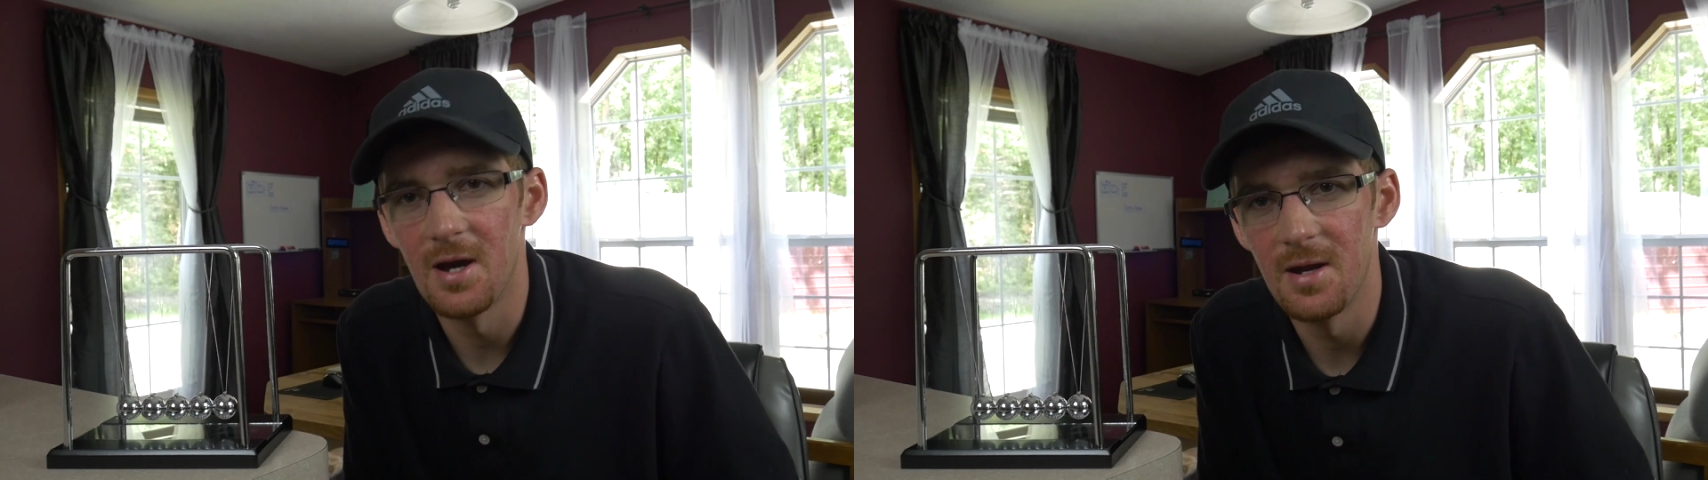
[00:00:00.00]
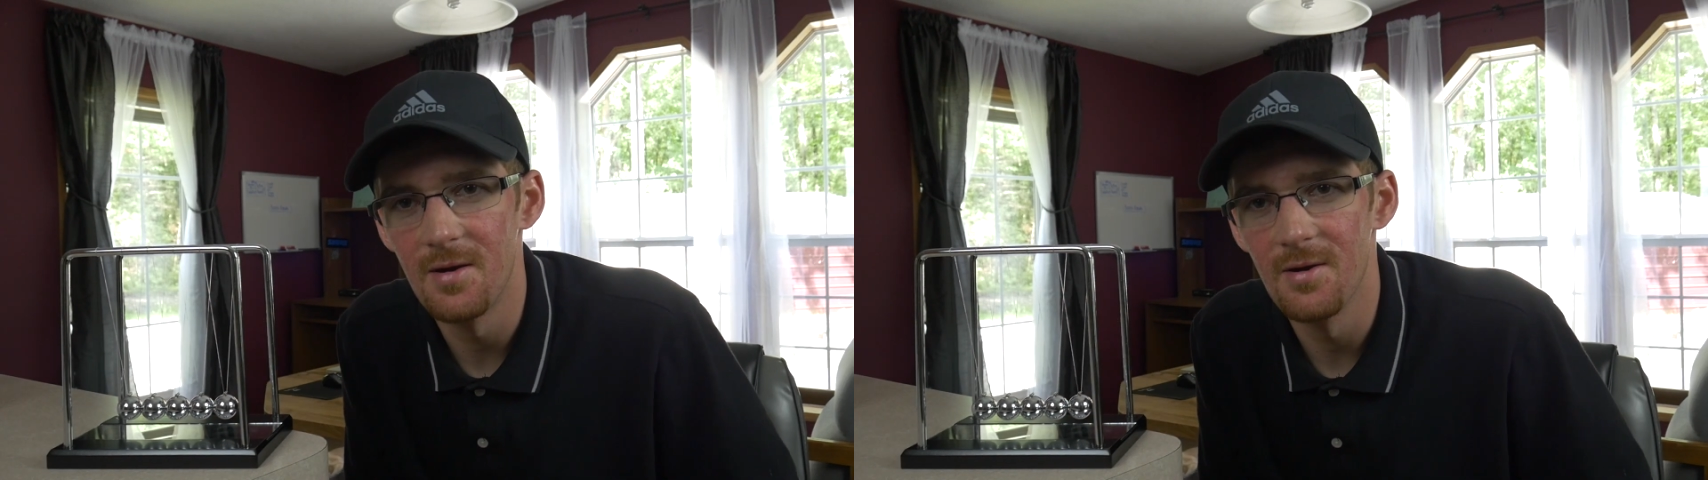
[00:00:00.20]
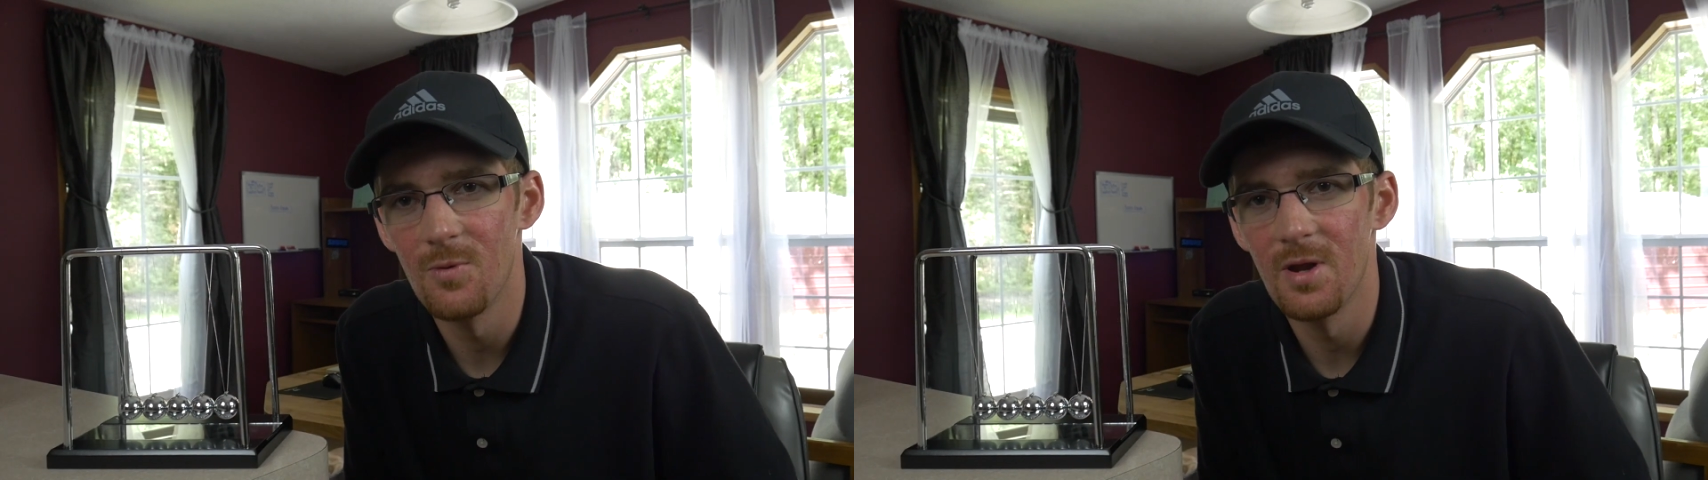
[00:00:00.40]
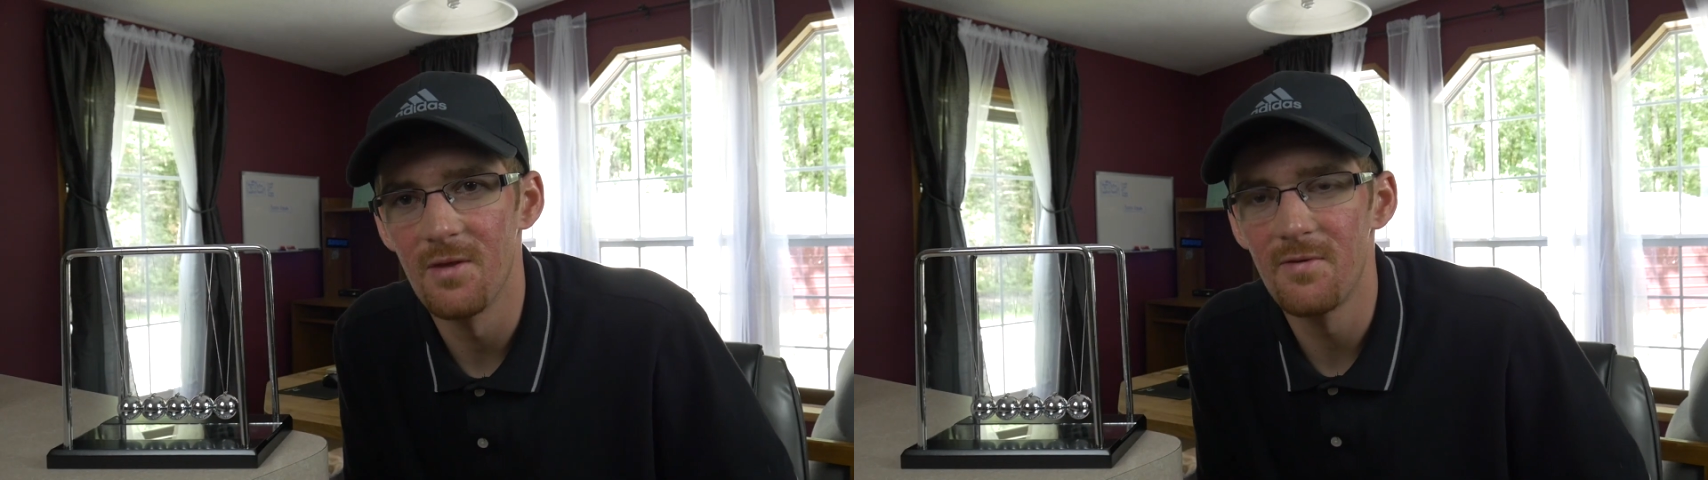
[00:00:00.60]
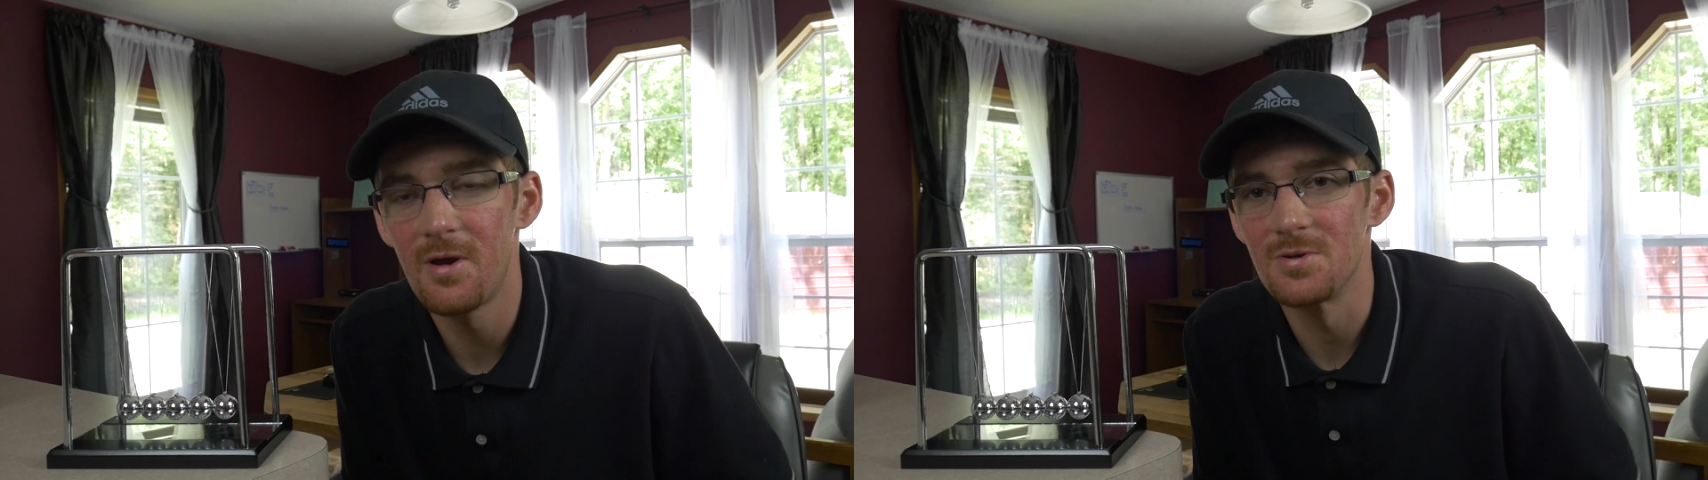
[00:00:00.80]
on here when
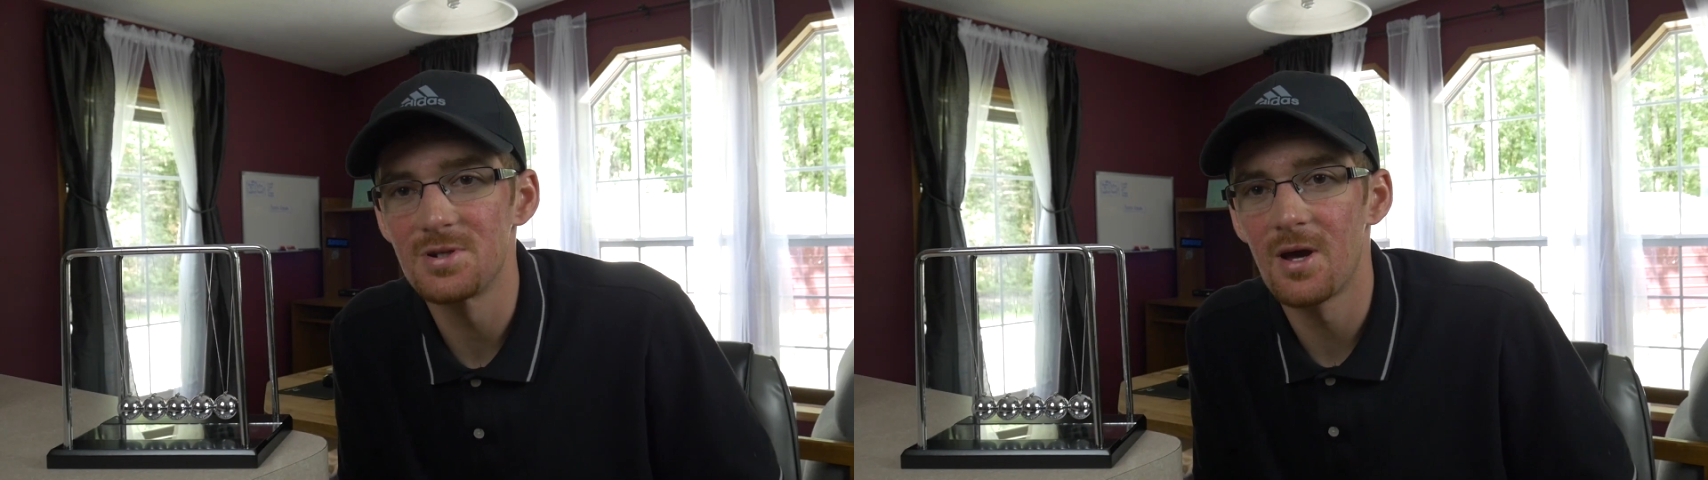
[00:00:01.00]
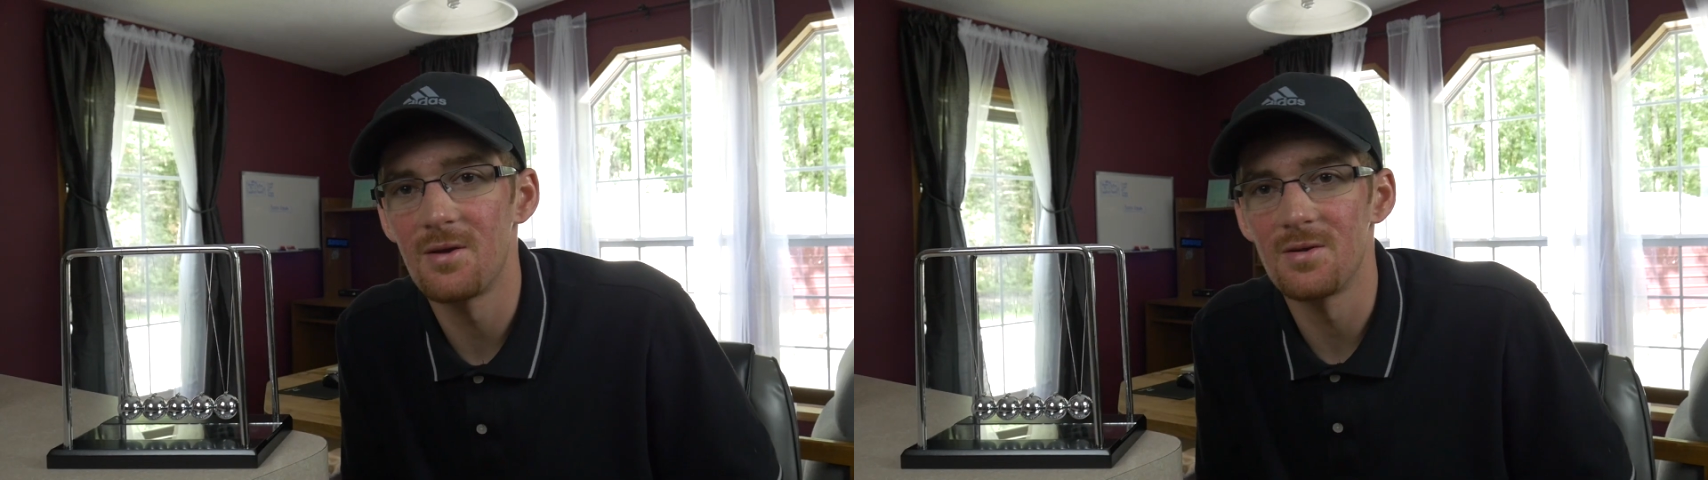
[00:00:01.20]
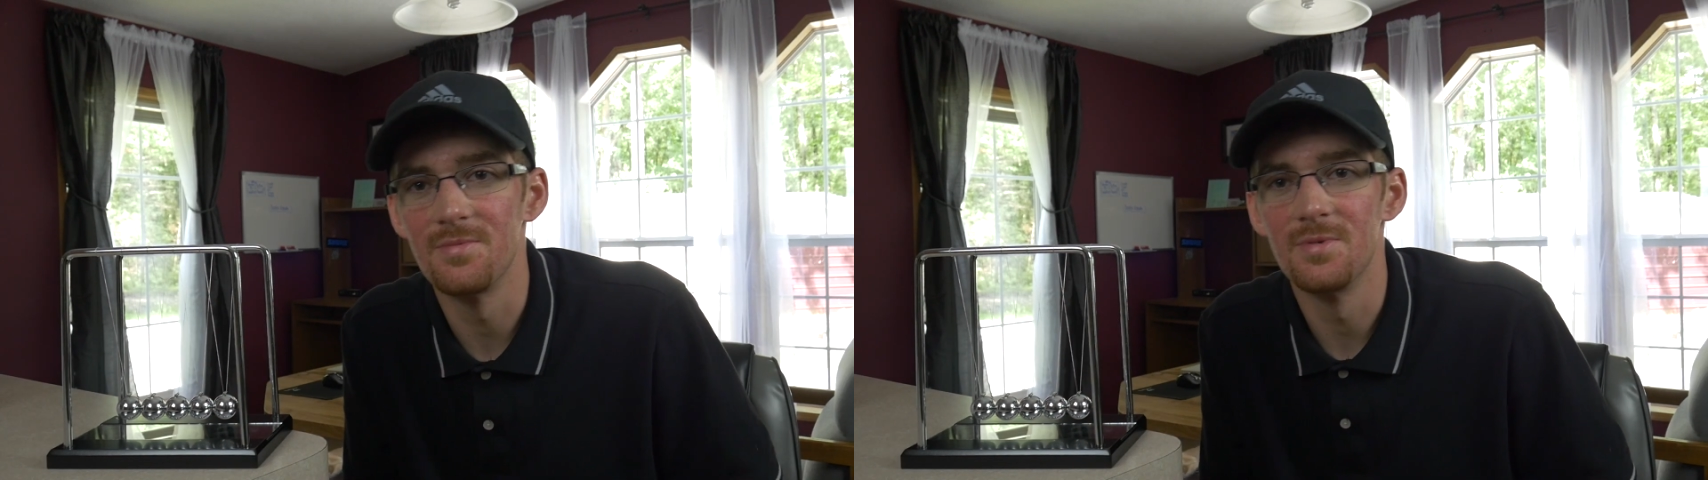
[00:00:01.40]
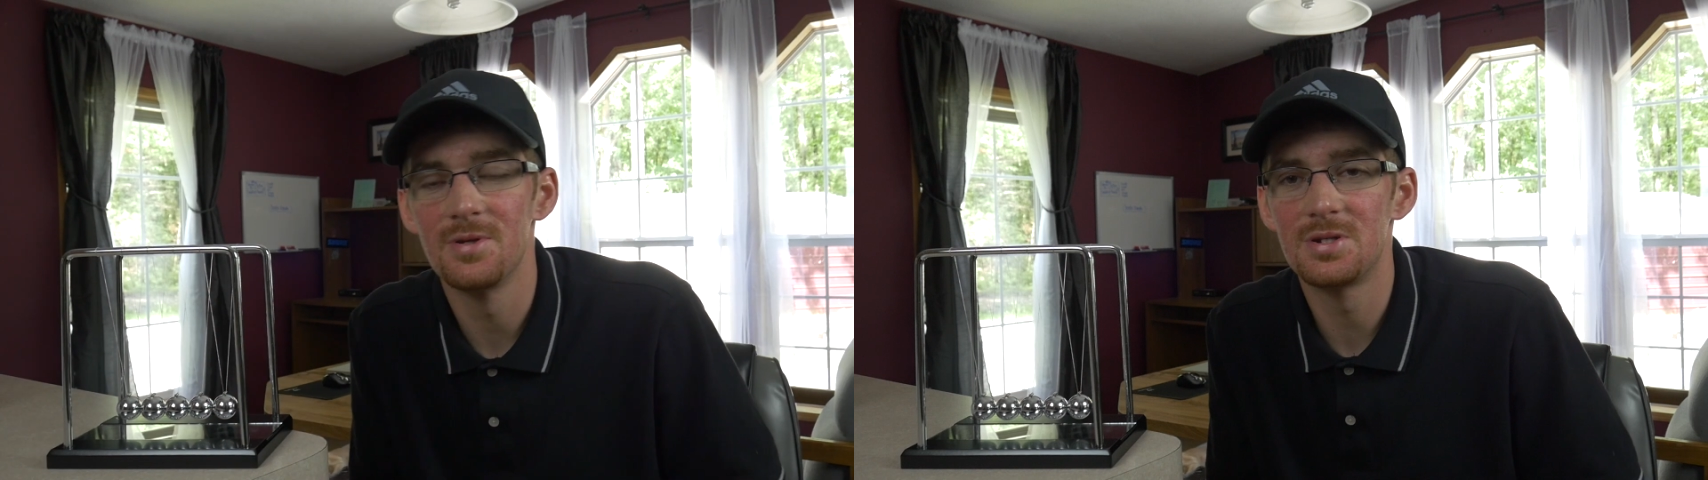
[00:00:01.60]
the video is titled